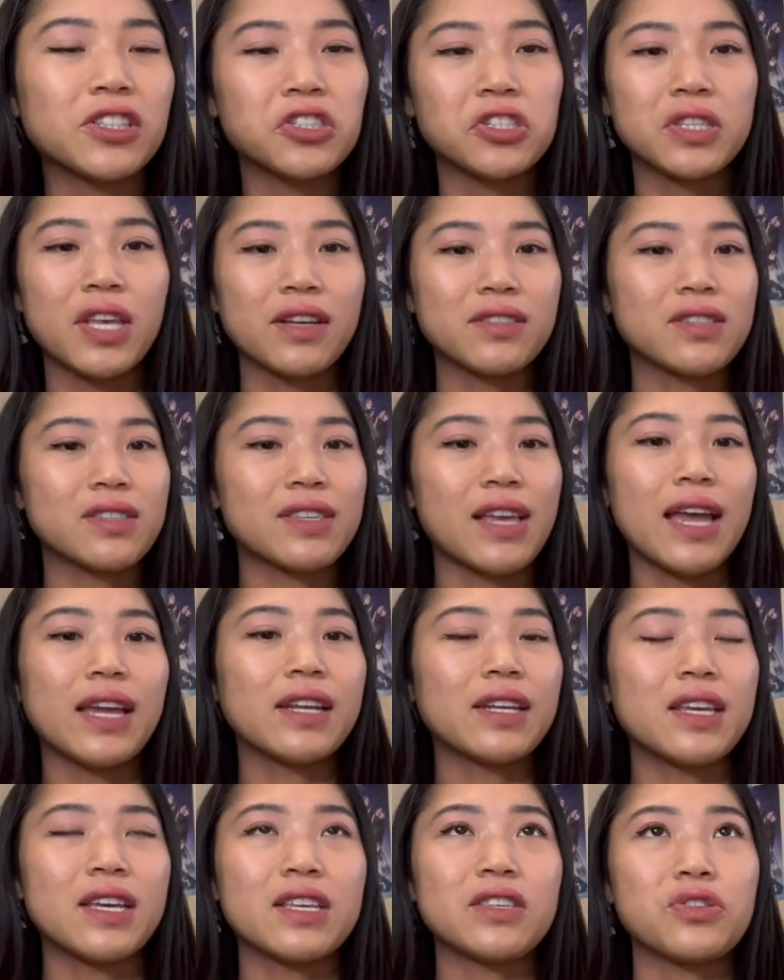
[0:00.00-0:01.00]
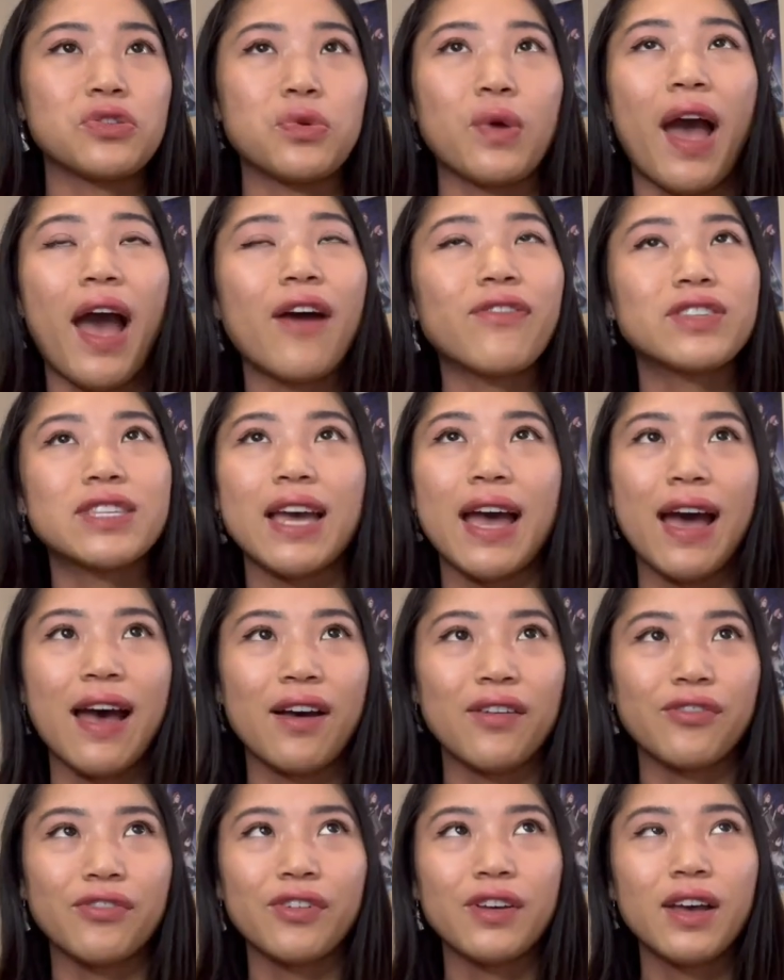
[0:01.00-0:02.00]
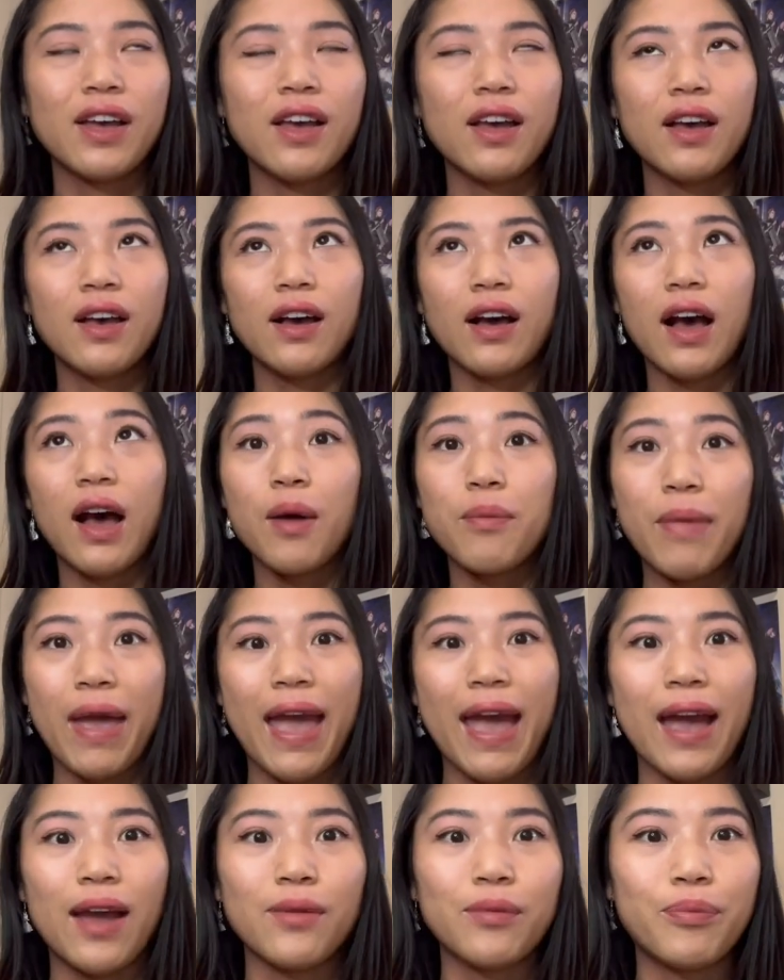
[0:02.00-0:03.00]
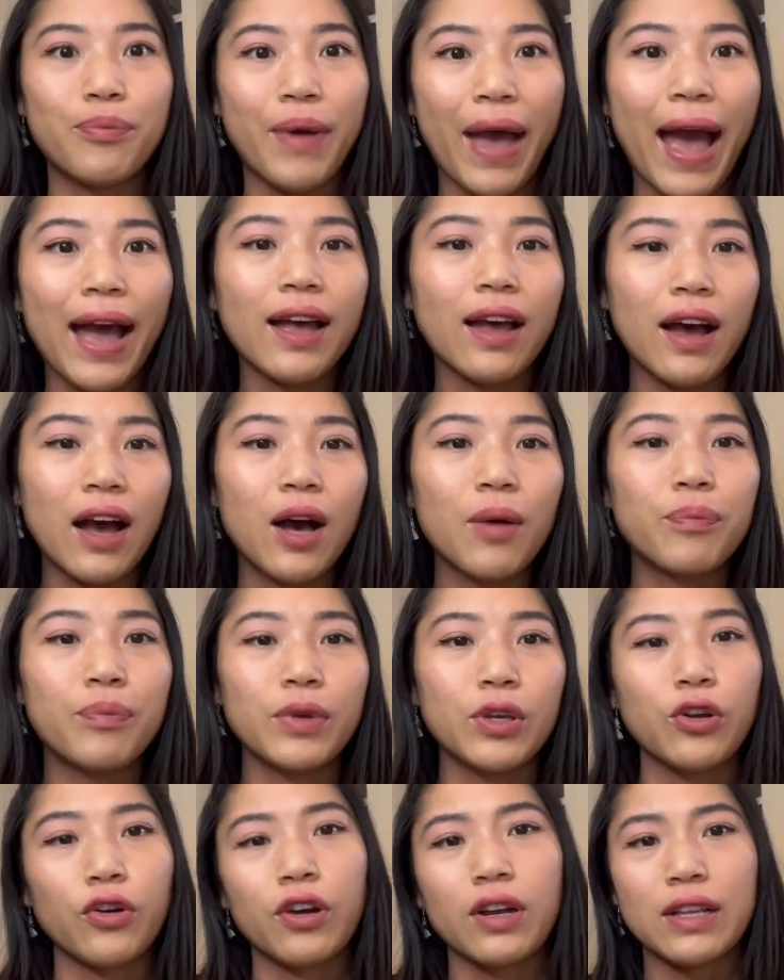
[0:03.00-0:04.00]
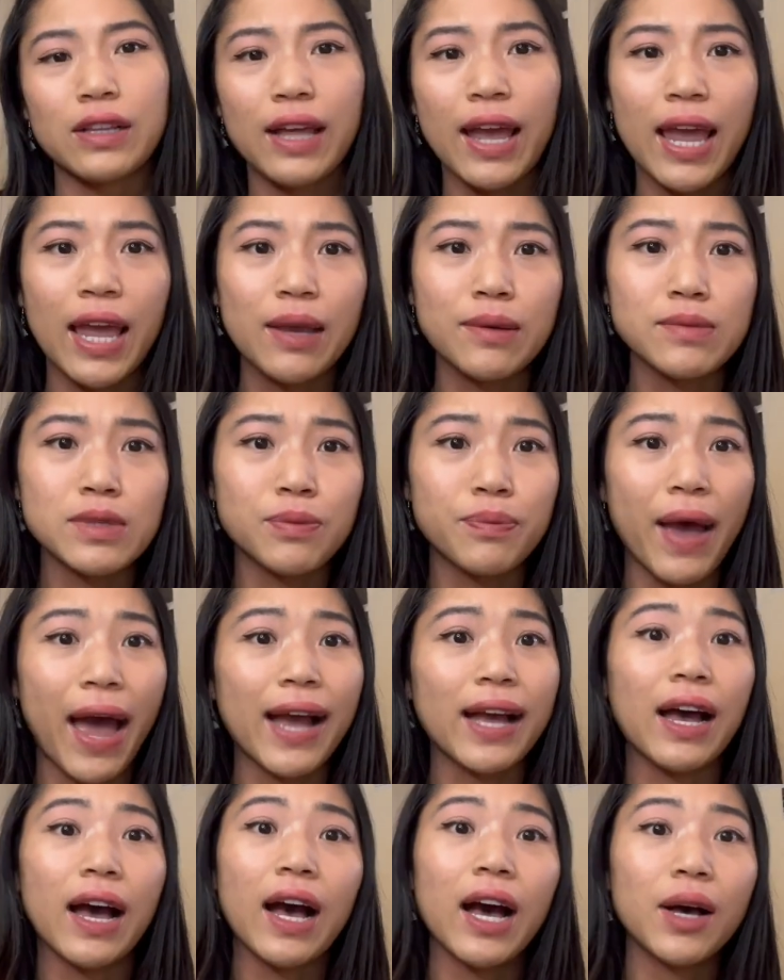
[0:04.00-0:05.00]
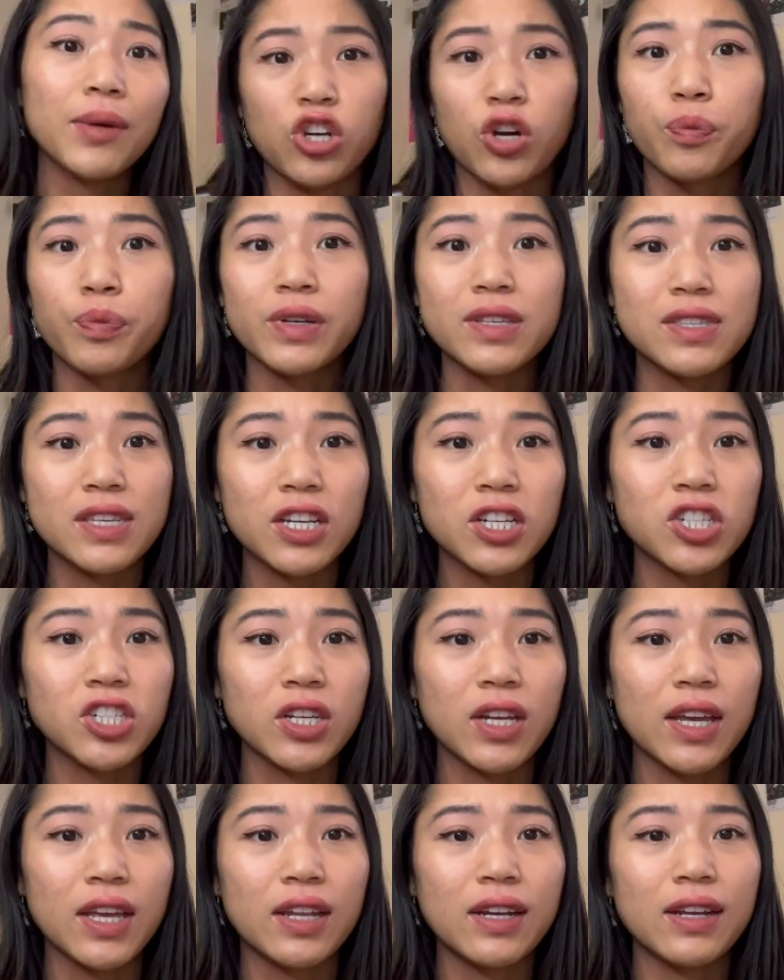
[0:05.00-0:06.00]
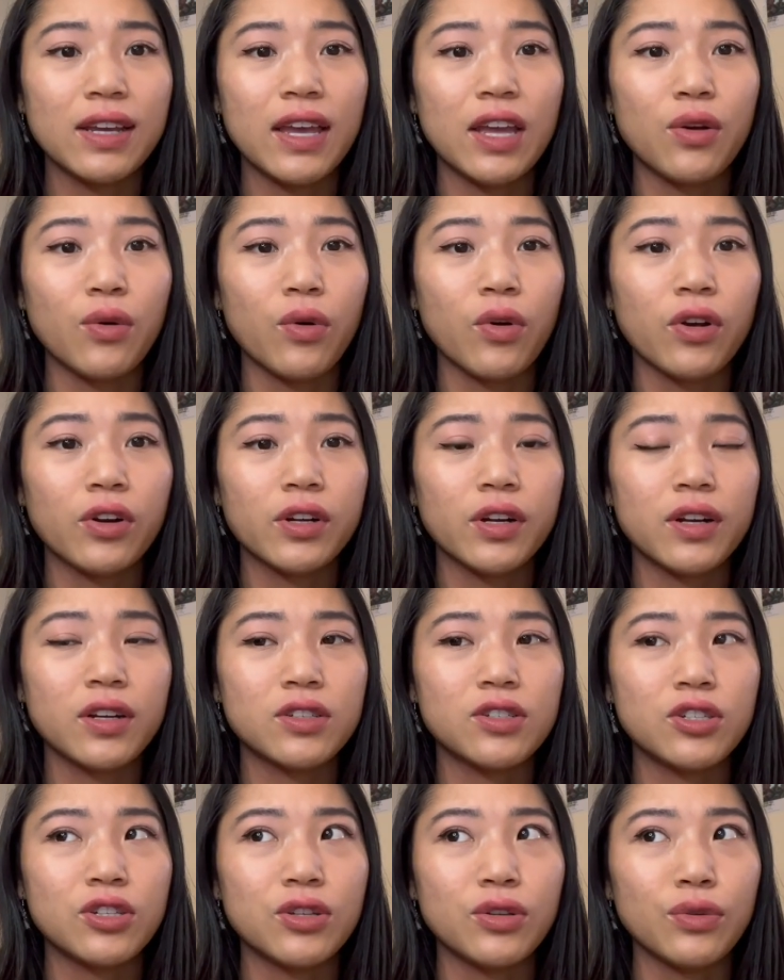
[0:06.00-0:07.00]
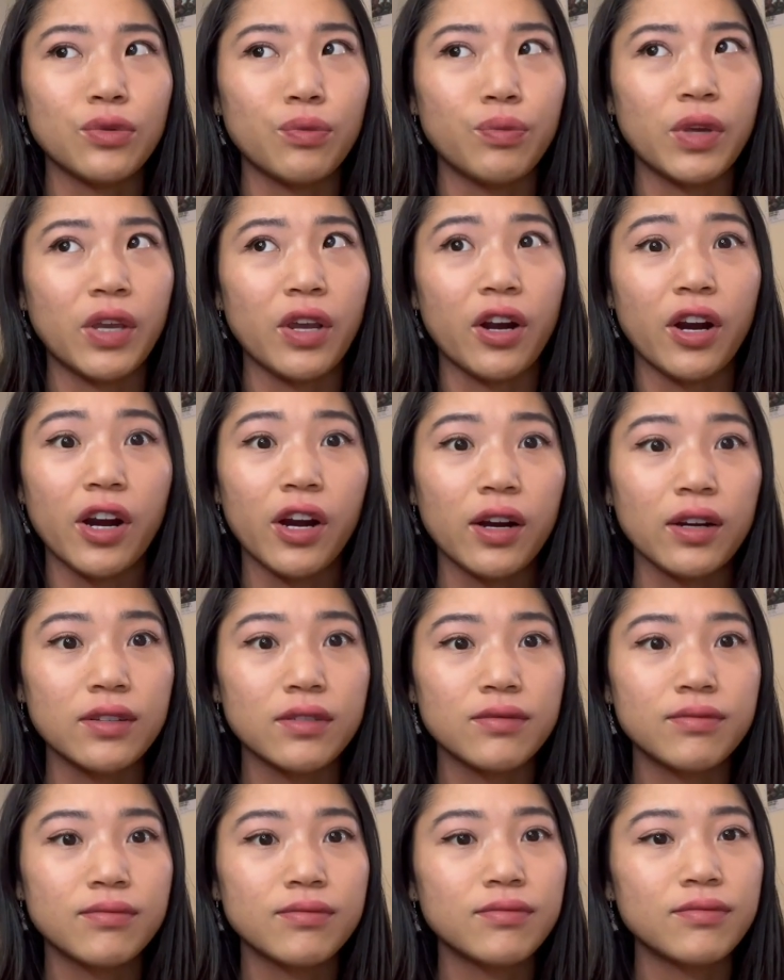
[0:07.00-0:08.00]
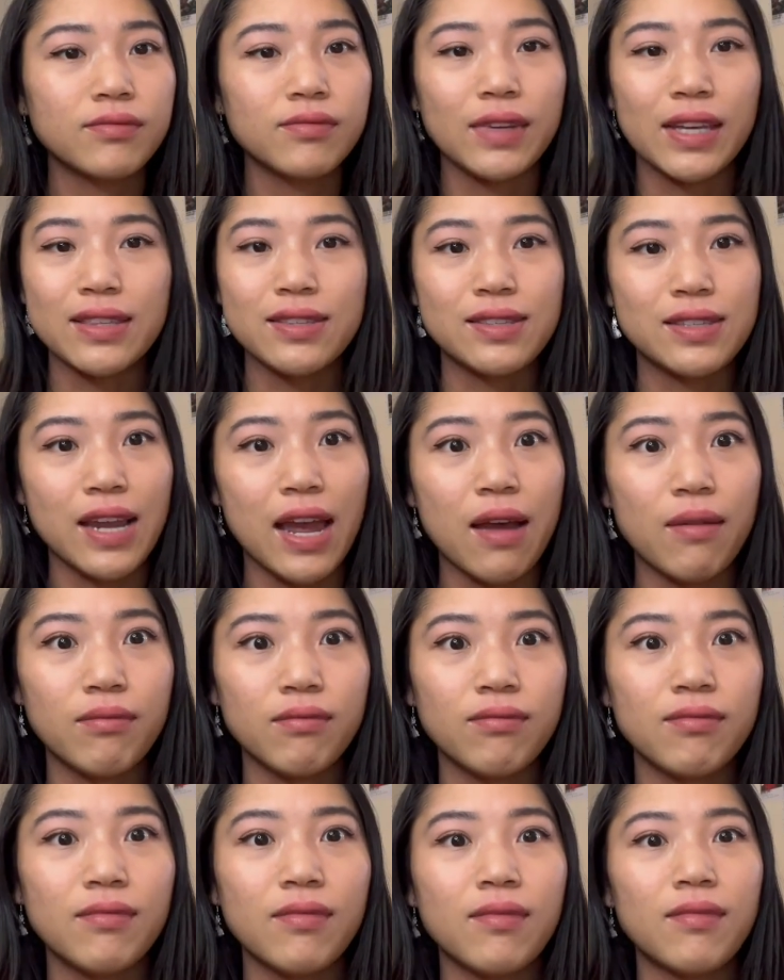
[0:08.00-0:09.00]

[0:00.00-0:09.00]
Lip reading: just how society is. You have to have a man back up your claims, back up your position in order to be heard in STEM.